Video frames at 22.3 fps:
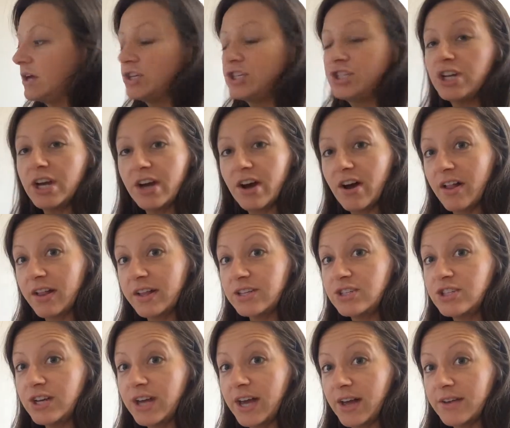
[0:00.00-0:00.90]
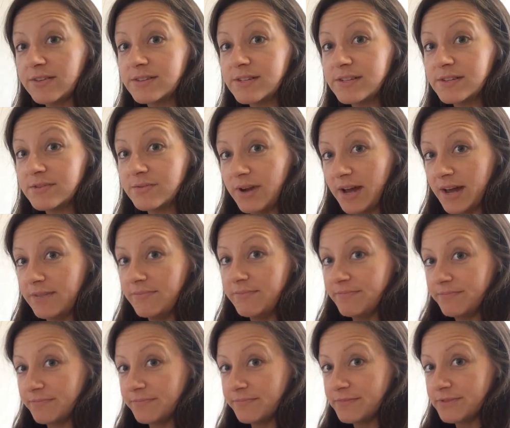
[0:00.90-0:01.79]
Shakeology counts as a red,
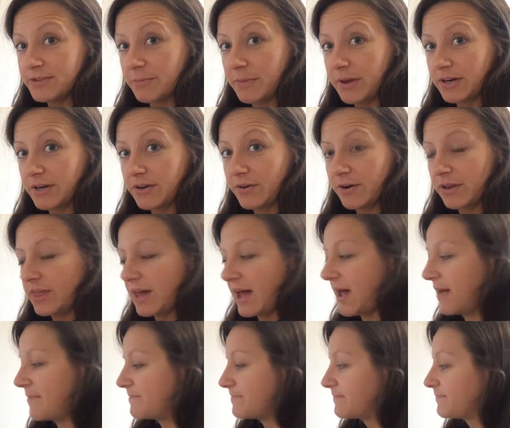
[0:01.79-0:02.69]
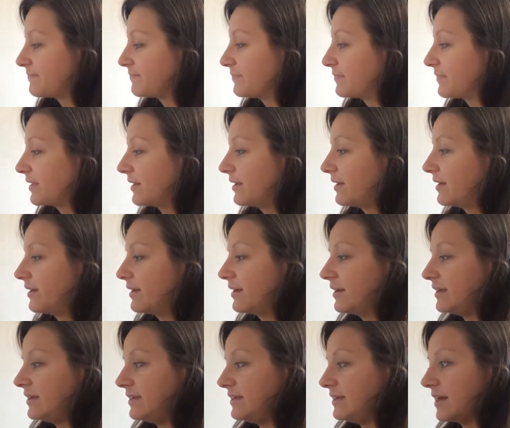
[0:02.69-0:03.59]
so make note of that.
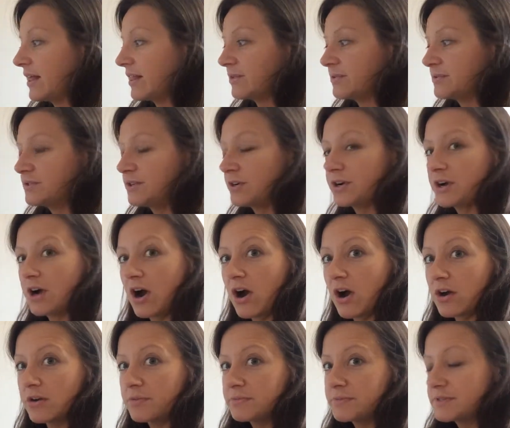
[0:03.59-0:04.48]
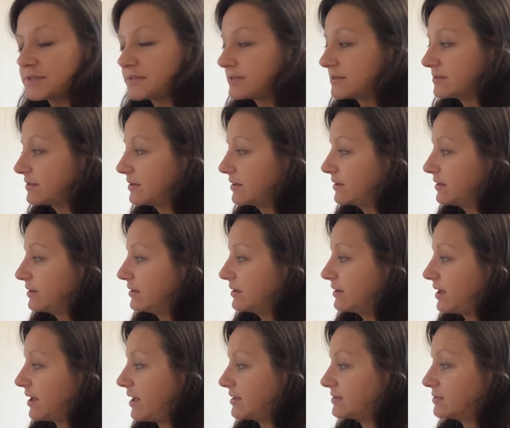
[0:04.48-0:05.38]
Yellow's your carbs.
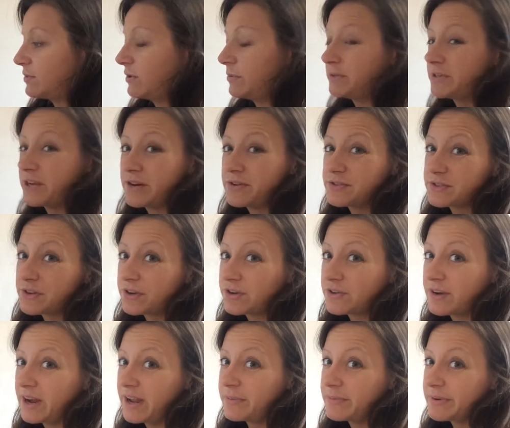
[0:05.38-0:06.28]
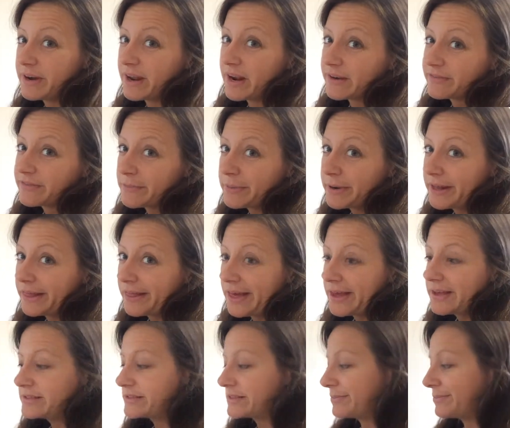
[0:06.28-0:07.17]
Sweet potatoes are great, but not everybody
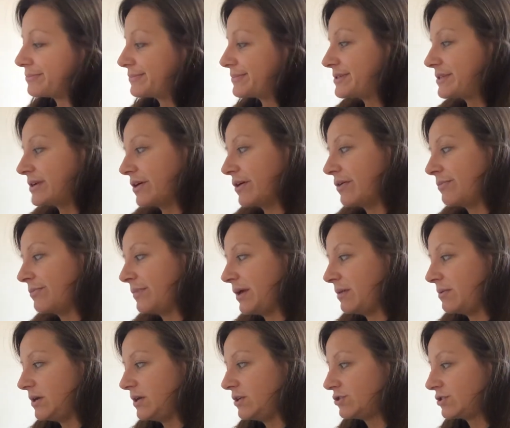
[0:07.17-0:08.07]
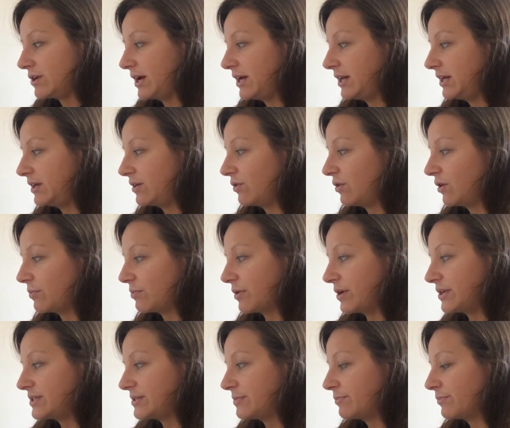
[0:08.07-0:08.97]
likes them, so maybe try to
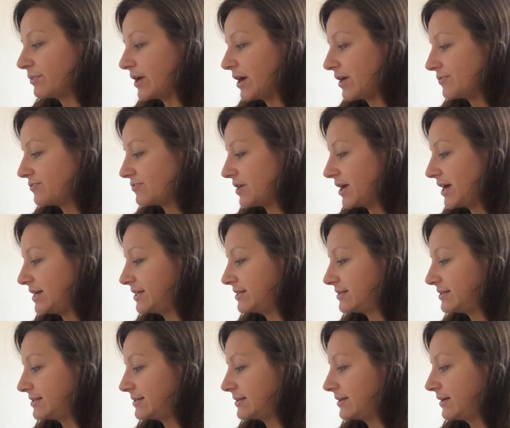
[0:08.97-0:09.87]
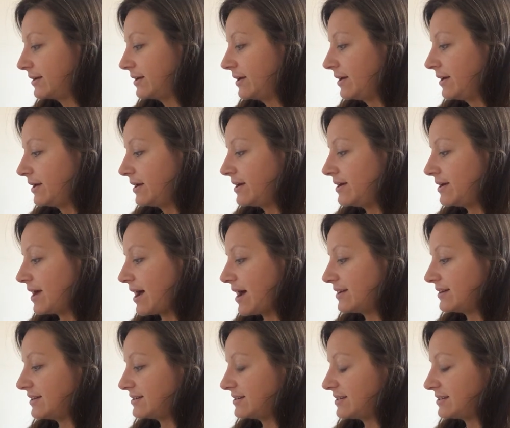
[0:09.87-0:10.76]
incorporate some brown rice,
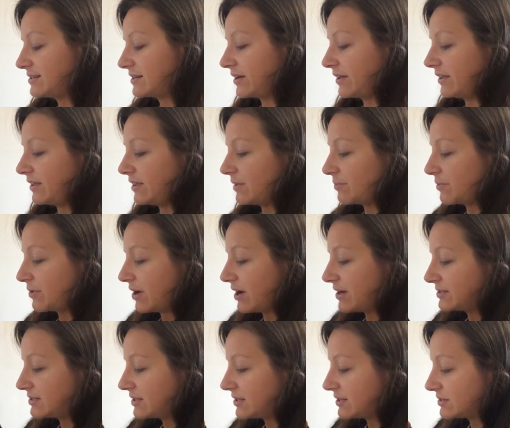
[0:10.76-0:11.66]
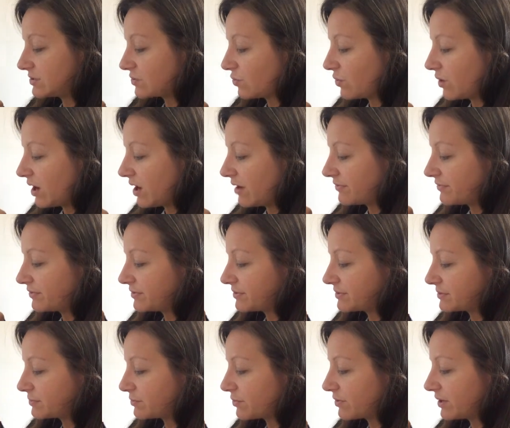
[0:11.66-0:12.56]
not necessarily the processed
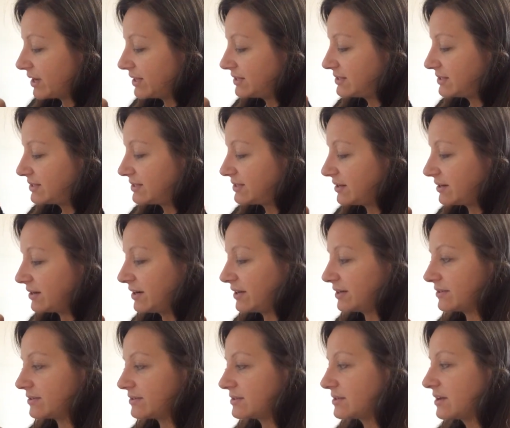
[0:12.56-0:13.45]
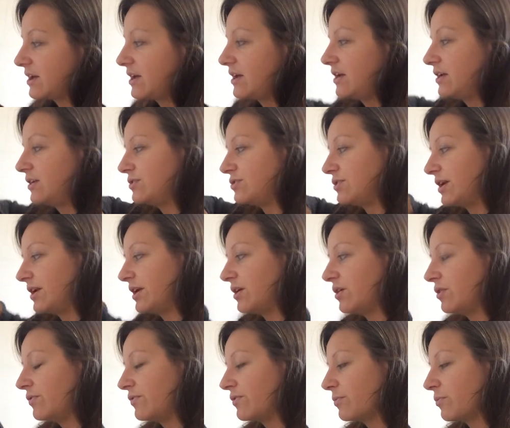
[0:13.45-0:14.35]
waffles, breads, cereals. Try to
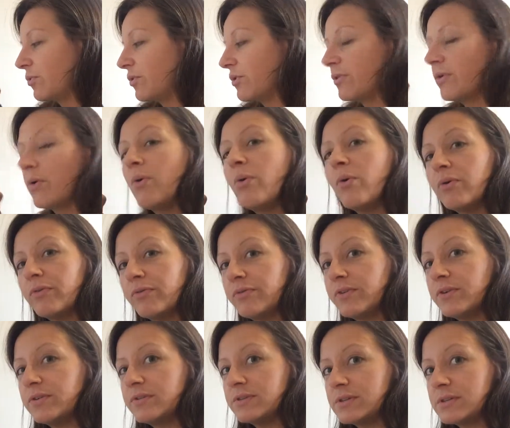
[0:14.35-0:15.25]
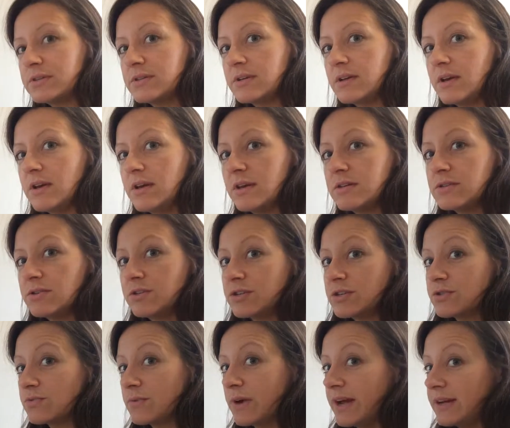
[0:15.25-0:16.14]
go for more of the whole foods. So
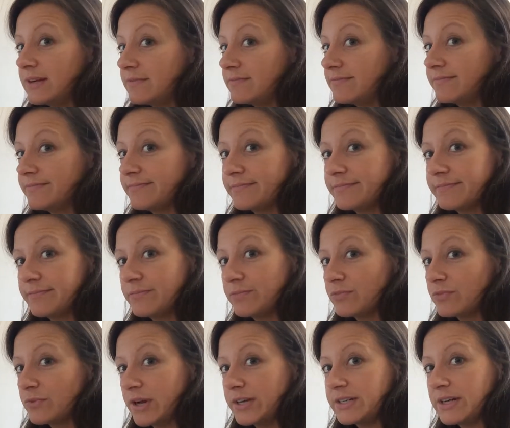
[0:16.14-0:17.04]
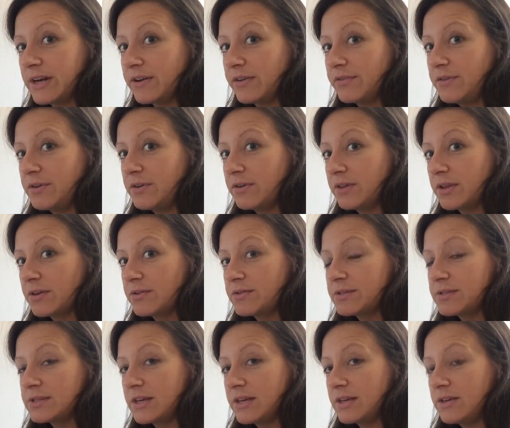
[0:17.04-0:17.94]
just write down a few of
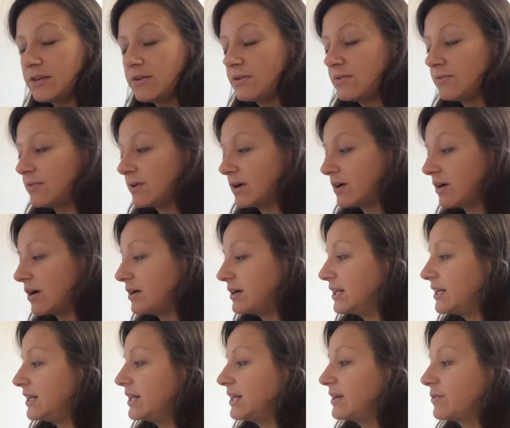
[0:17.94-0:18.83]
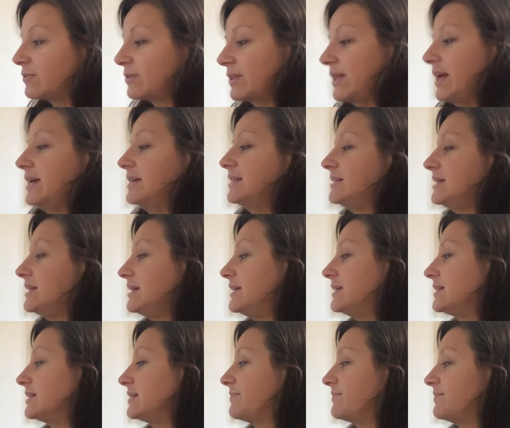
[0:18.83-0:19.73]
those that you are already eating or would like to
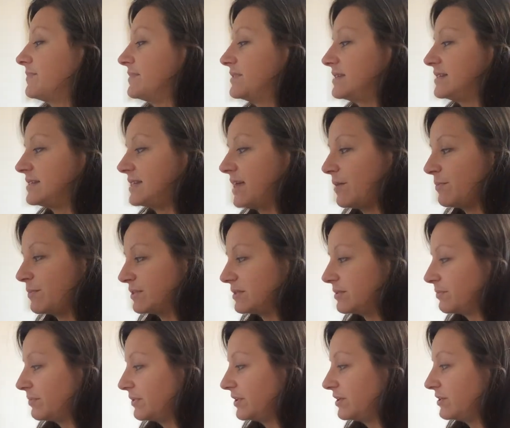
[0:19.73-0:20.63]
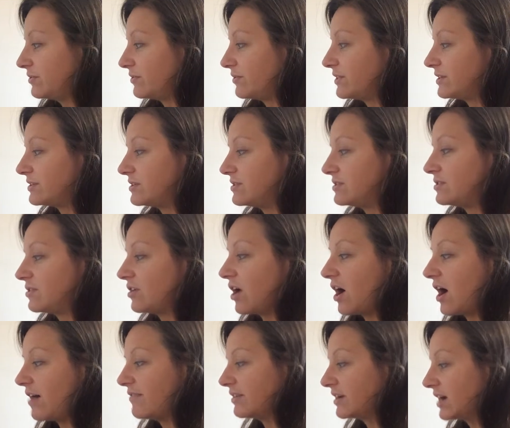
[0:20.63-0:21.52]
eat. Same with the blue. This is
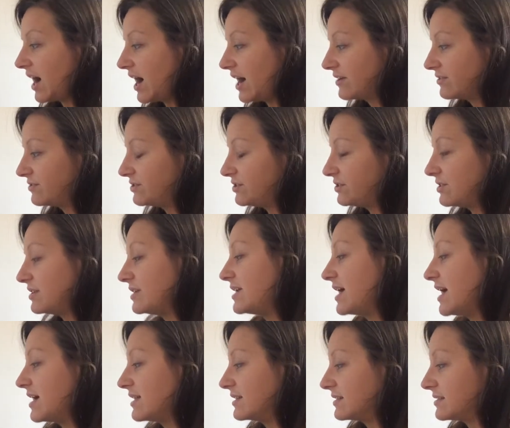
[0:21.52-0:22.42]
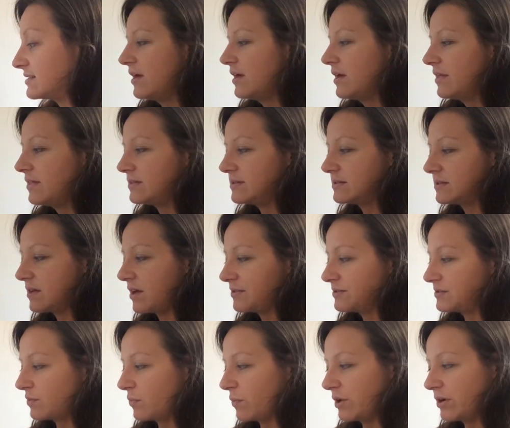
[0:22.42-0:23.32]
your avocados, your nuts. This is
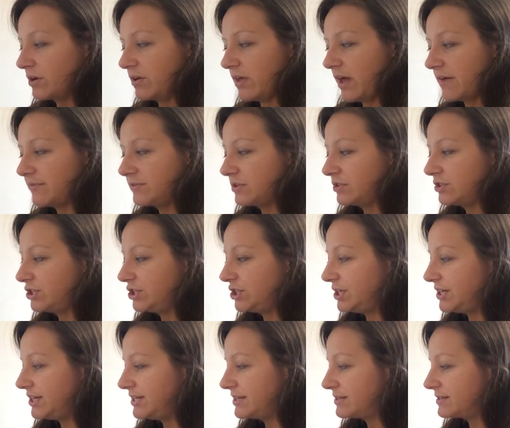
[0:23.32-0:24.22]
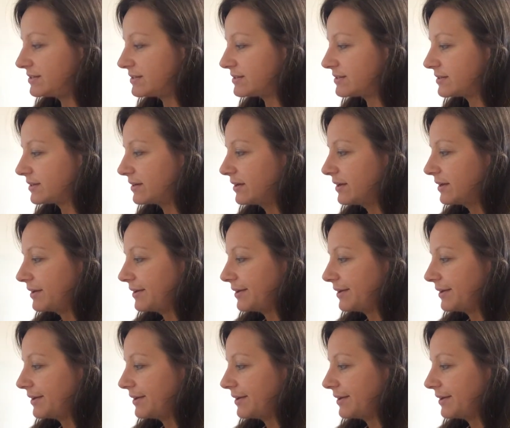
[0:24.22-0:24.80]
also where you'll have your cheese.